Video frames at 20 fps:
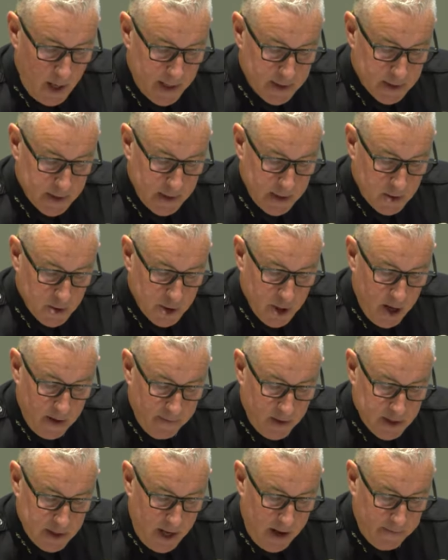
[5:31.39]
at Cesar
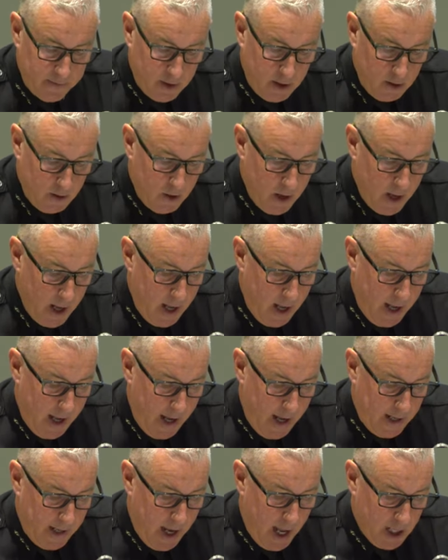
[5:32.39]
Chavez Avenue
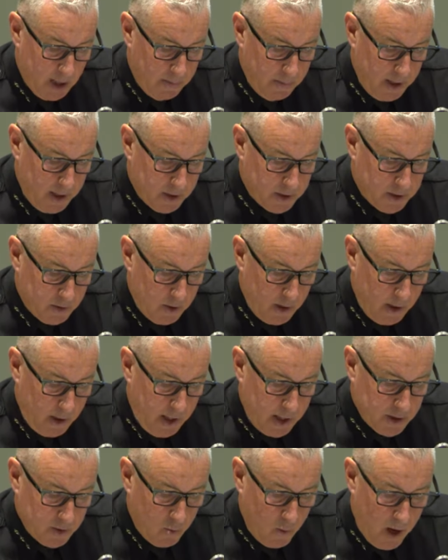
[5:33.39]
and Alameda
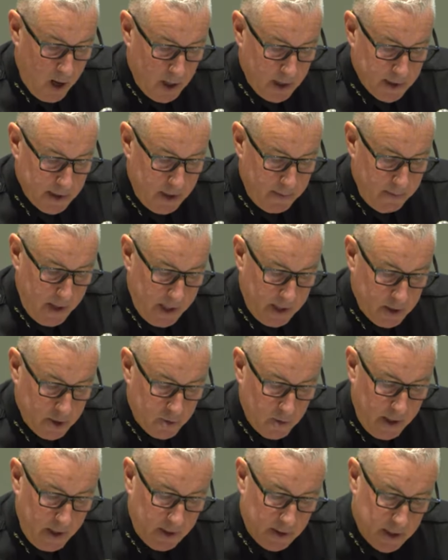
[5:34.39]
Street, as well as at Main
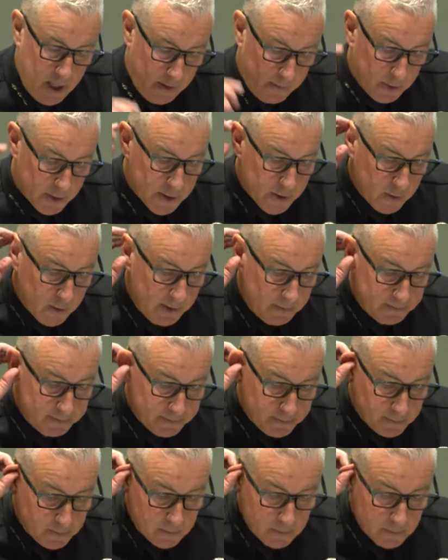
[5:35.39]
Street and Temple Street.